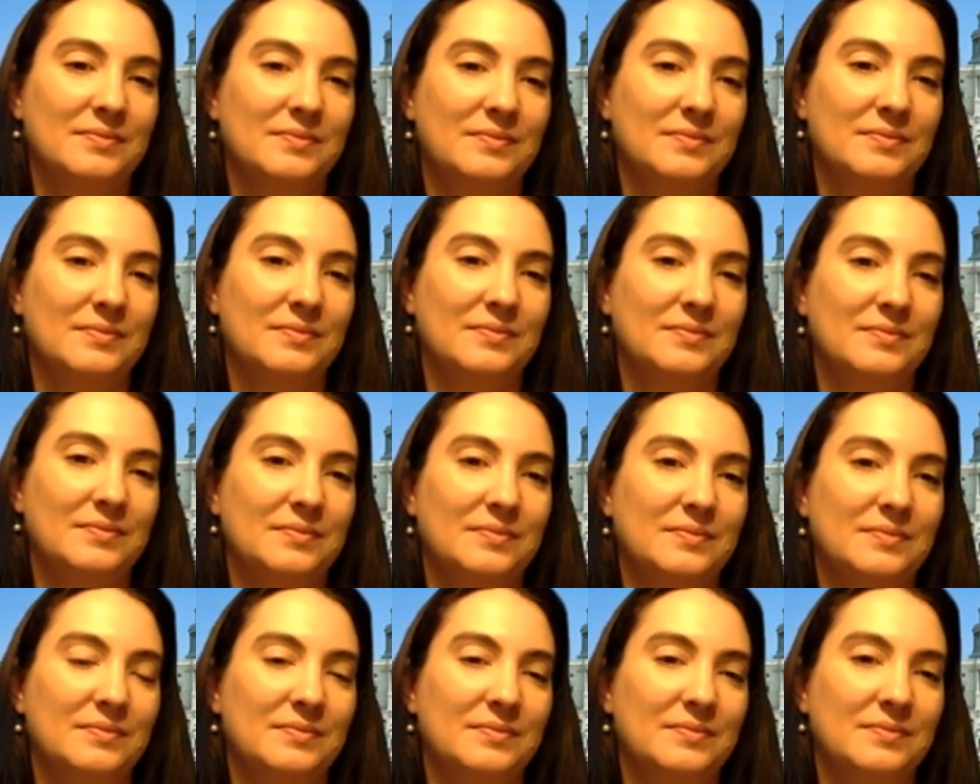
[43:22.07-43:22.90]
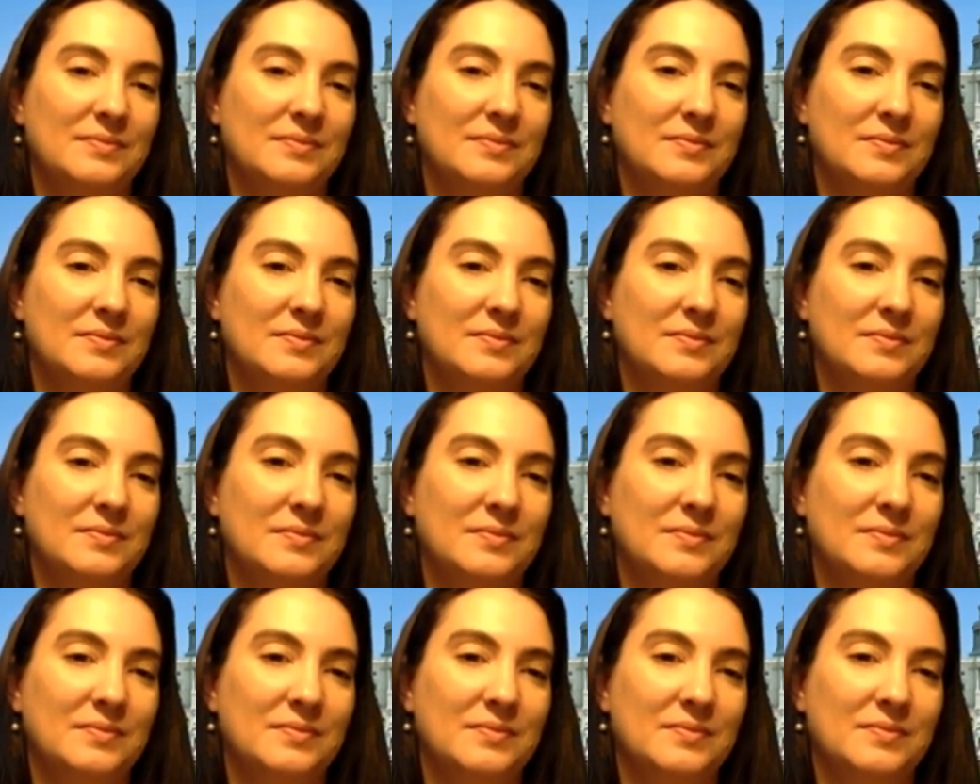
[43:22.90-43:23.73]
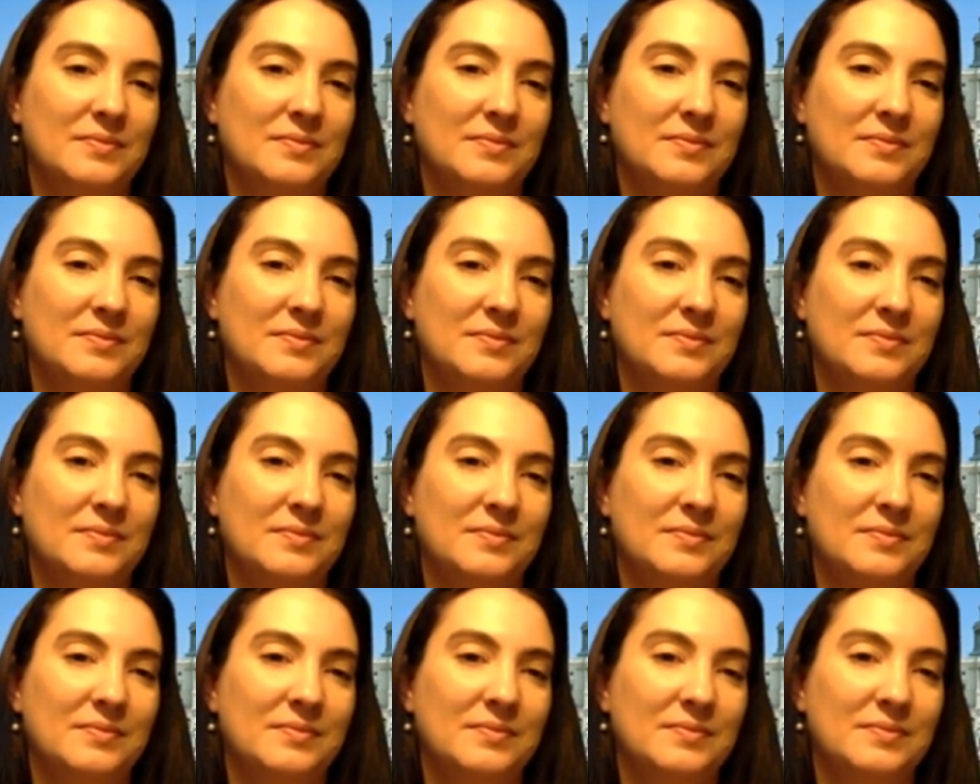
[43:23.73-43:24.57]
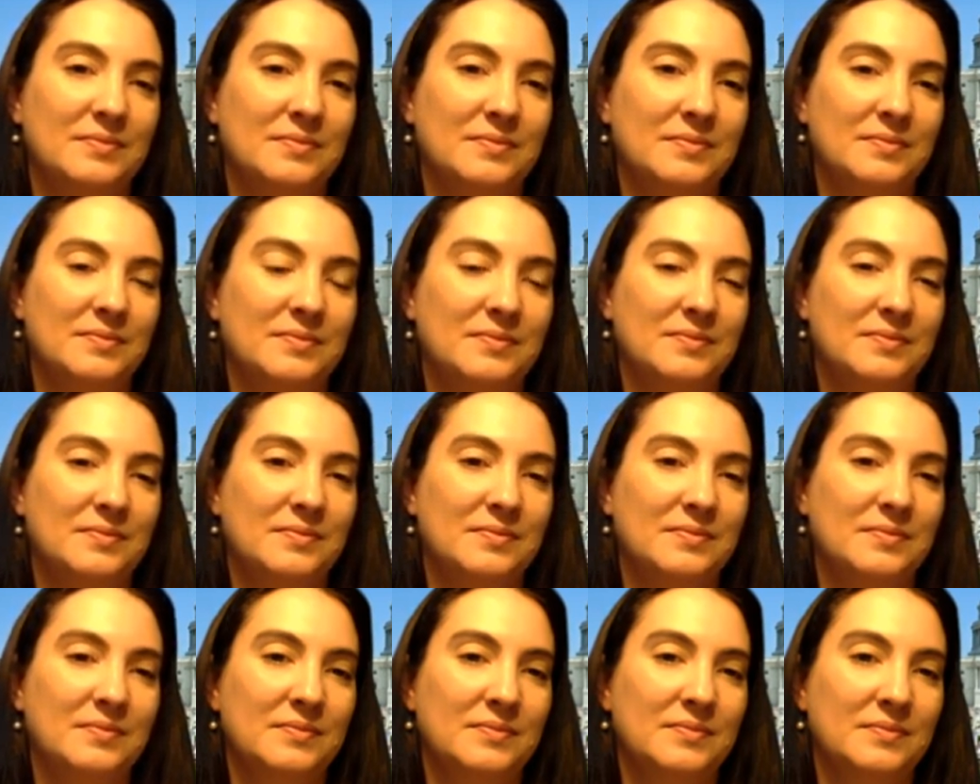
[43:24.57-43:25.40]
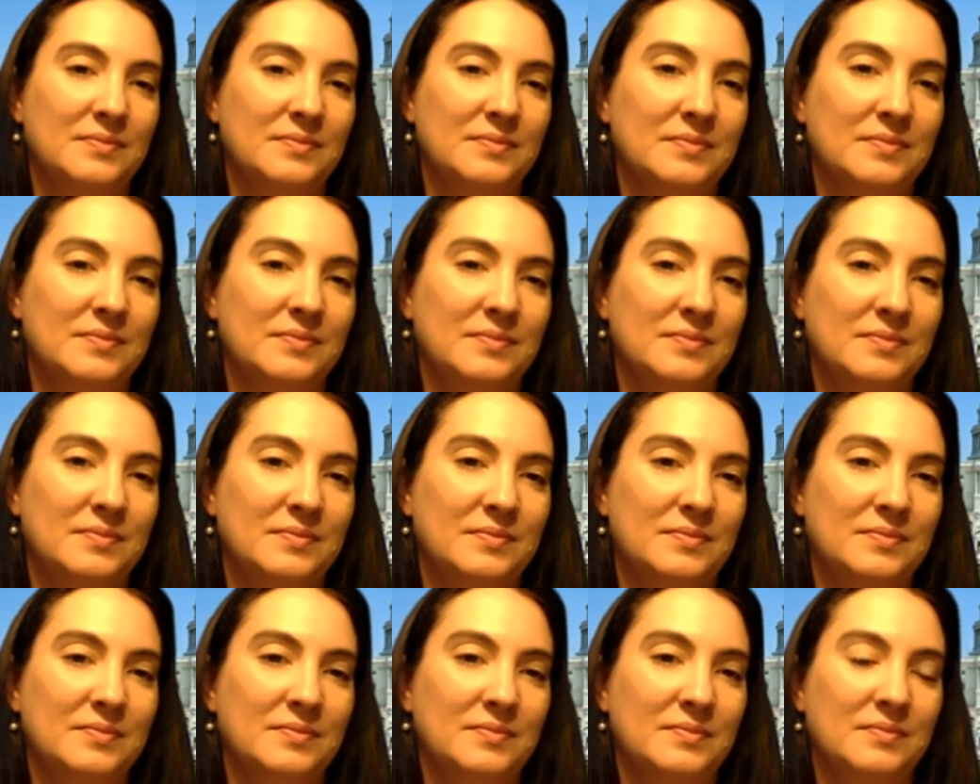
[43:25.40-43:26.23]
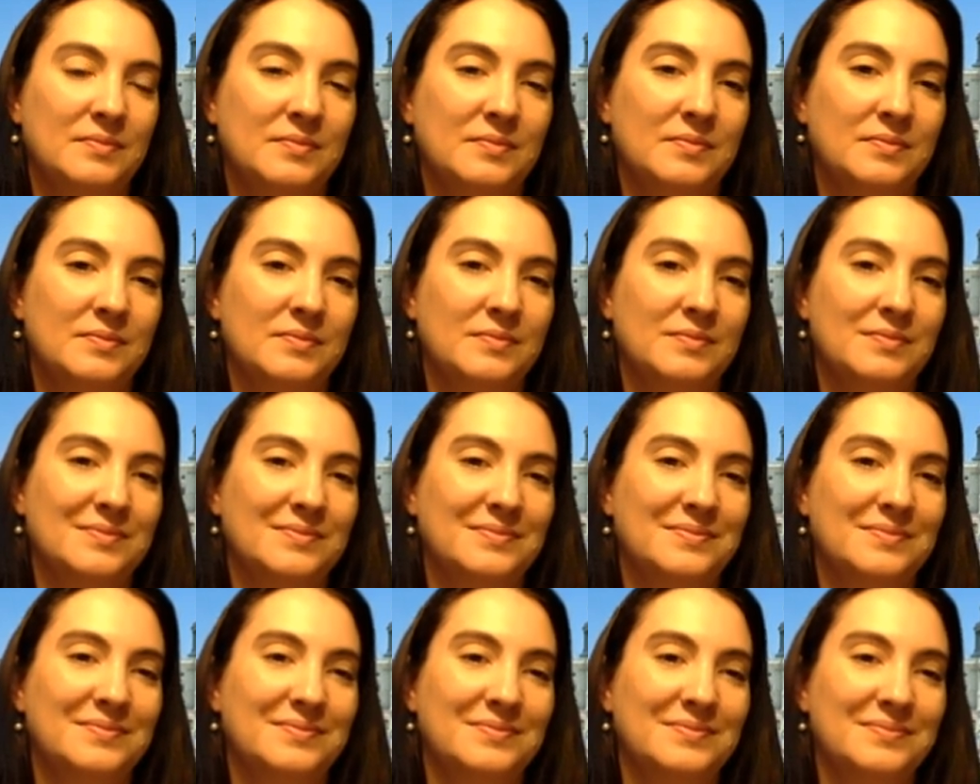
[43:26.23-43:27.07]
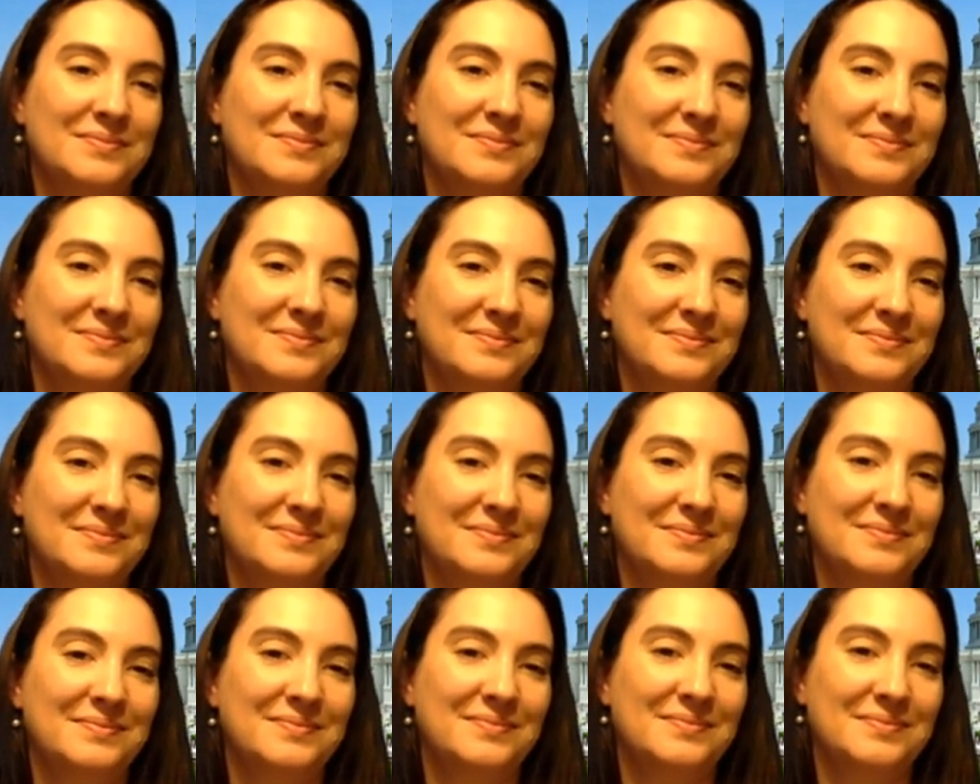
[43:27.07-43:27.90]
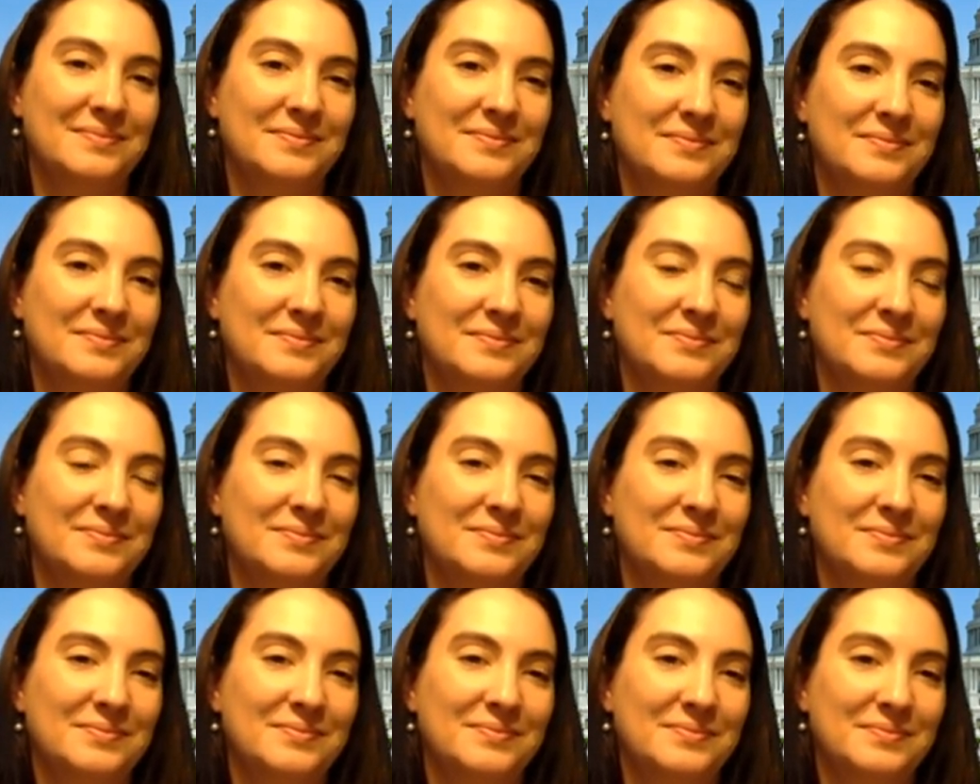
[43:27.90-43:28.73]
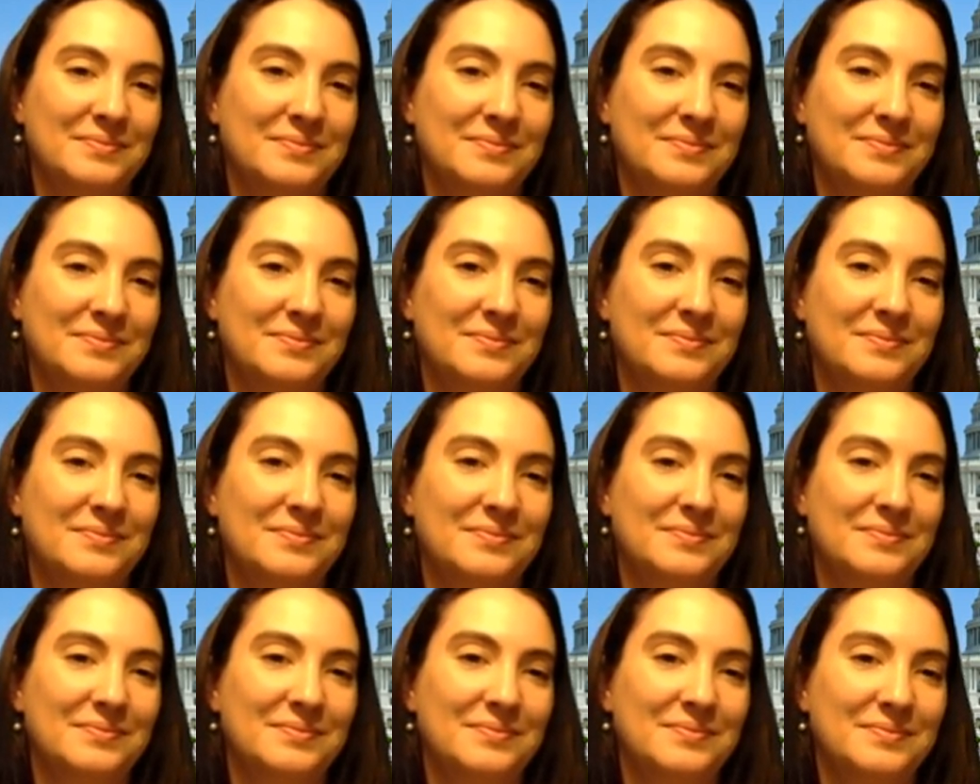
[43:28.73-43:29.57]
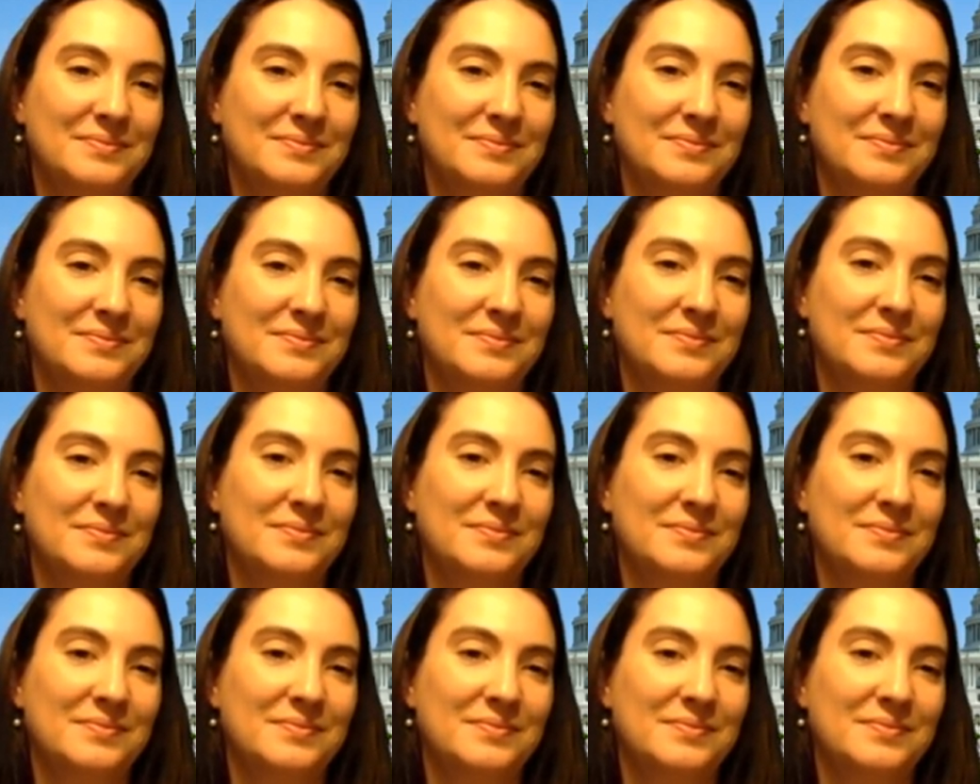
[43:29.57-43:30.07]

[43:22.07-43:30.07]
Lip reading: (not speaking)